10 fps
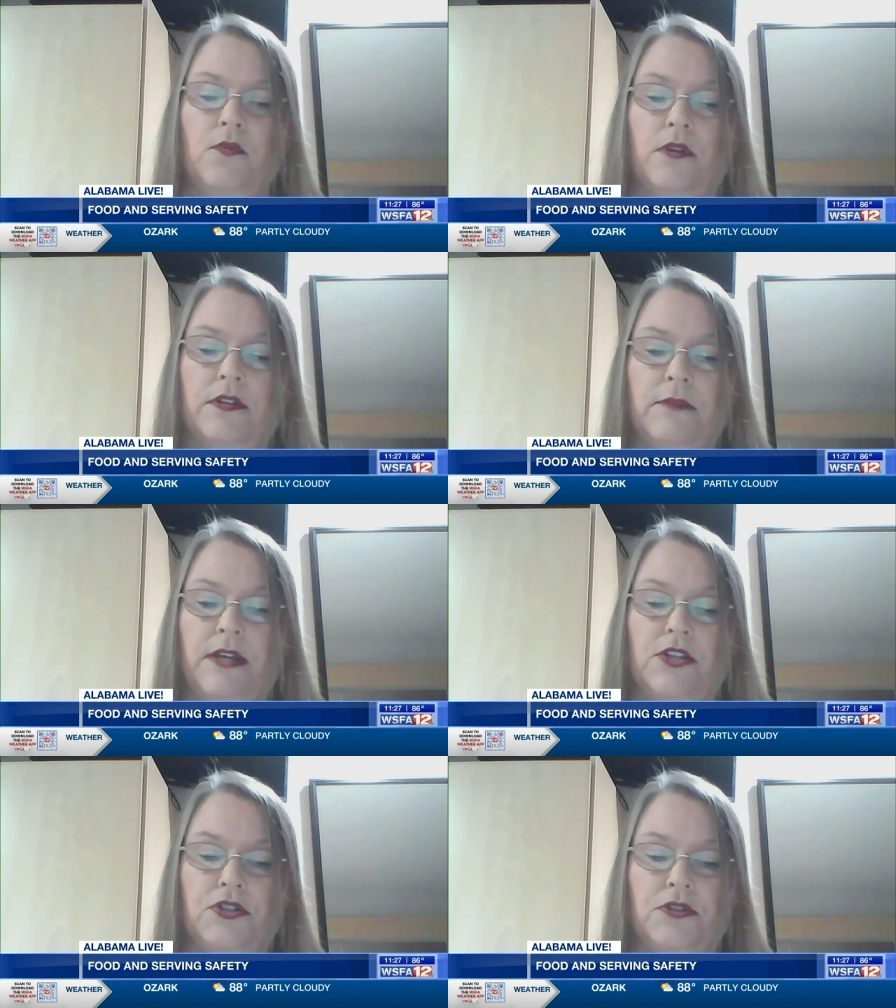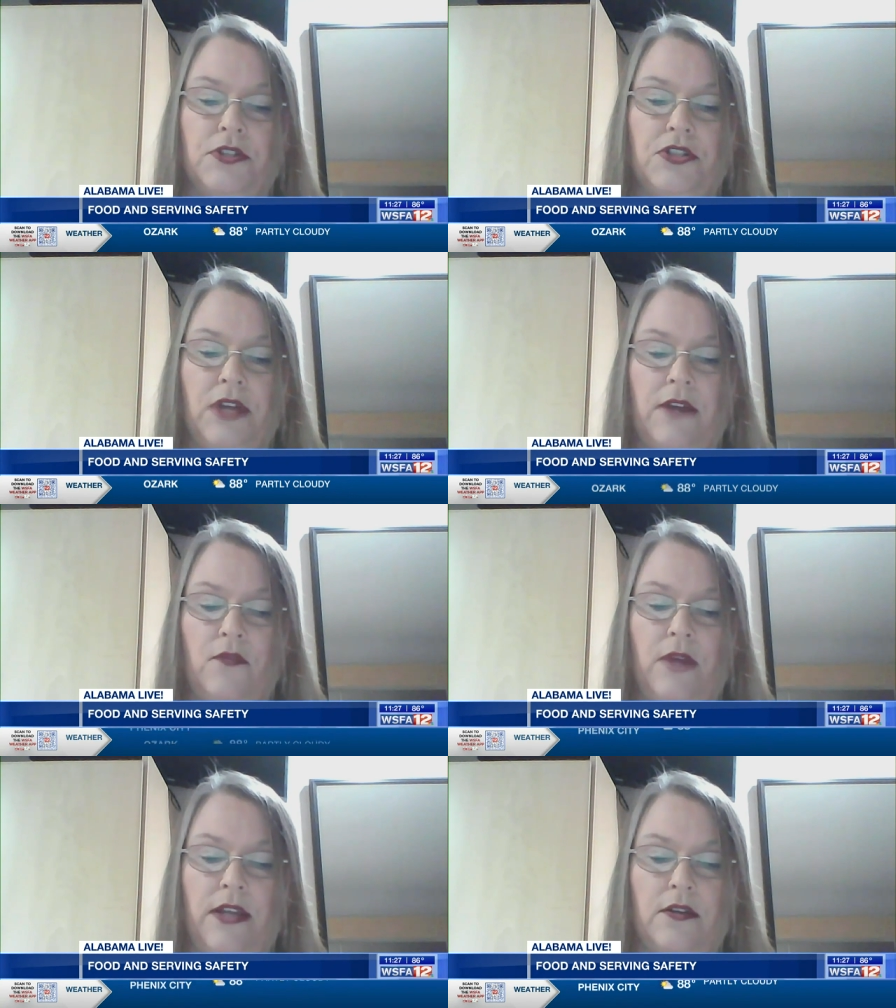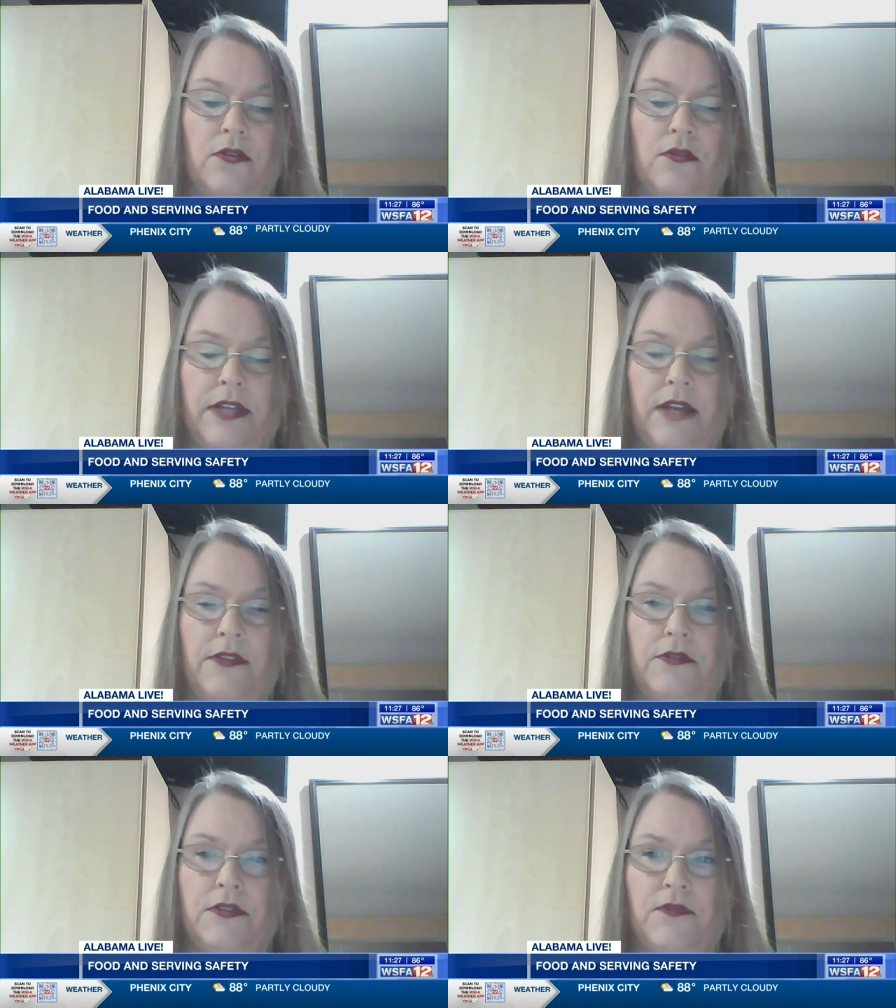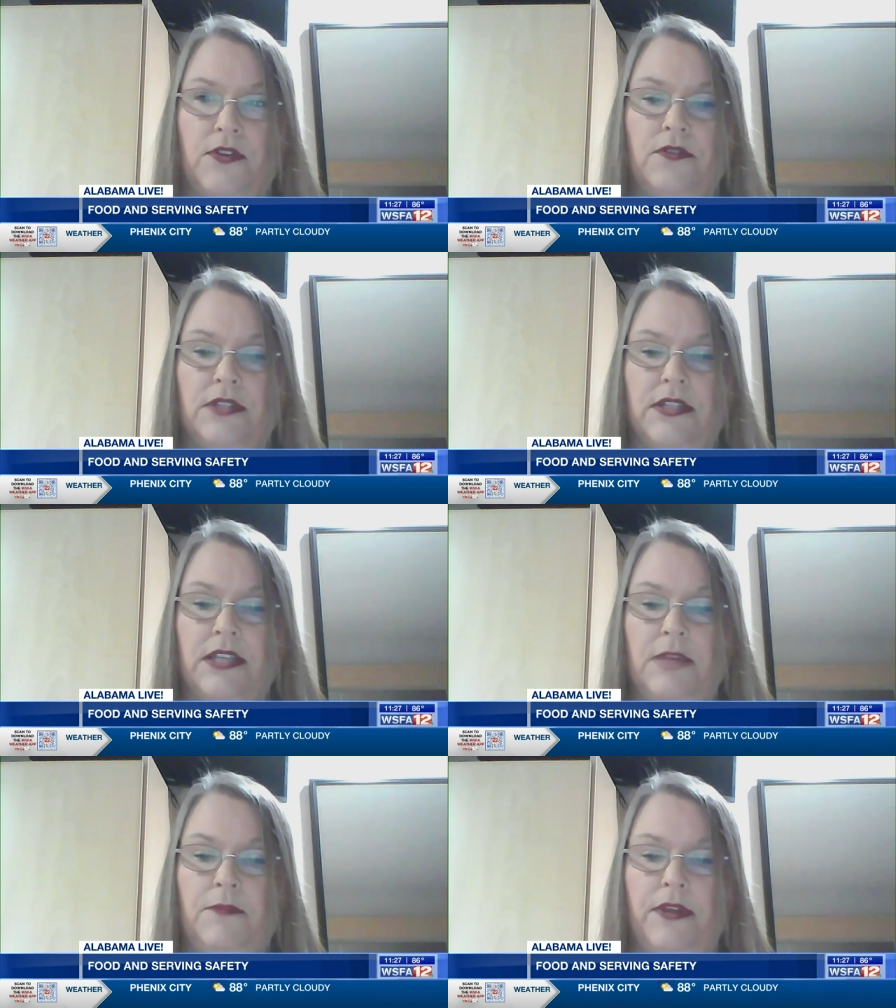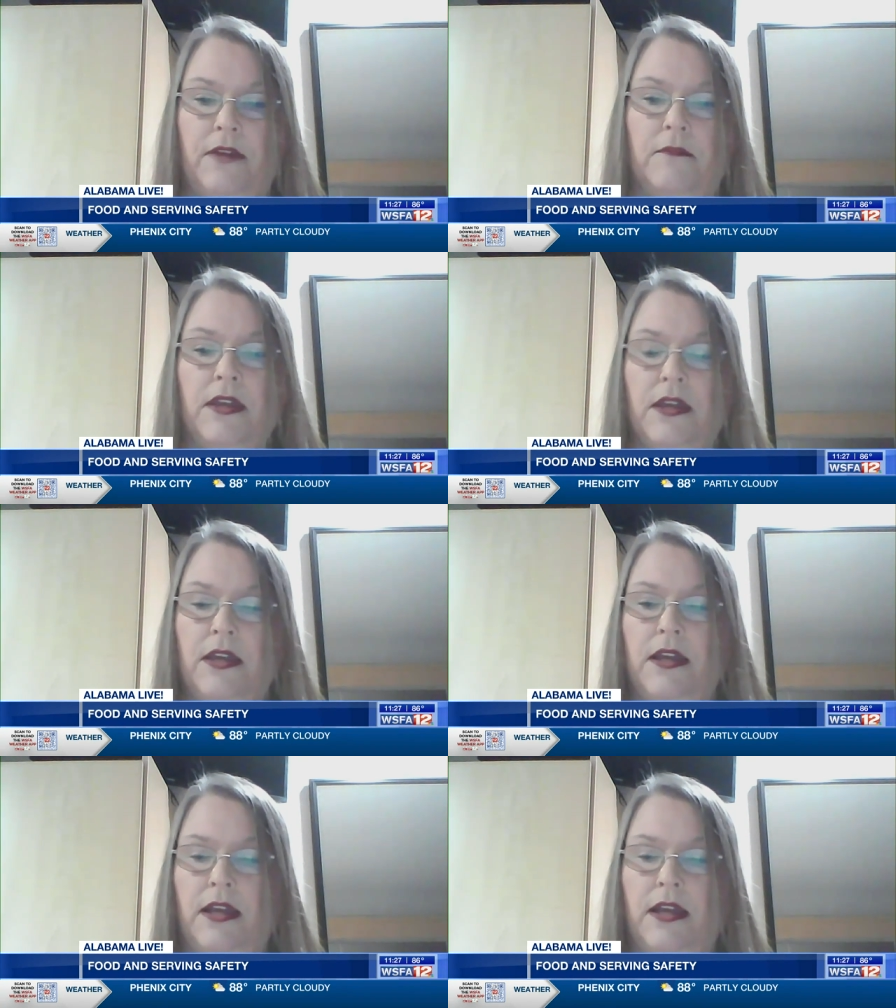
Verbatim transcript: you want to make sure that you have a way to cool down those foods and keep them